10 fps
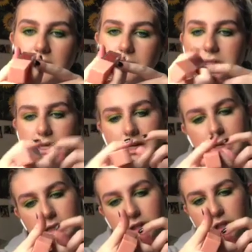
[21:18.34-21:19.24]
Lip Stain
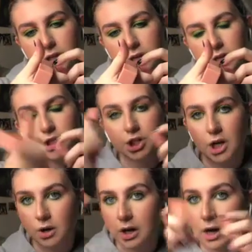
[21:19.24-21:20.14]
in the shade
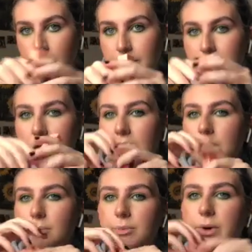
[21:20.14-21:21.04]
Cherry Up,
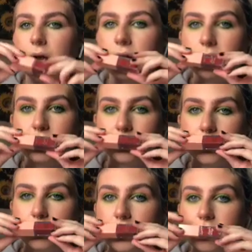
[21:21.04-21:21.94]
but I don't know if it
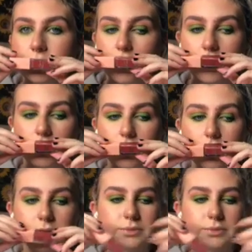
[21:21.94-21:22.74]
would be too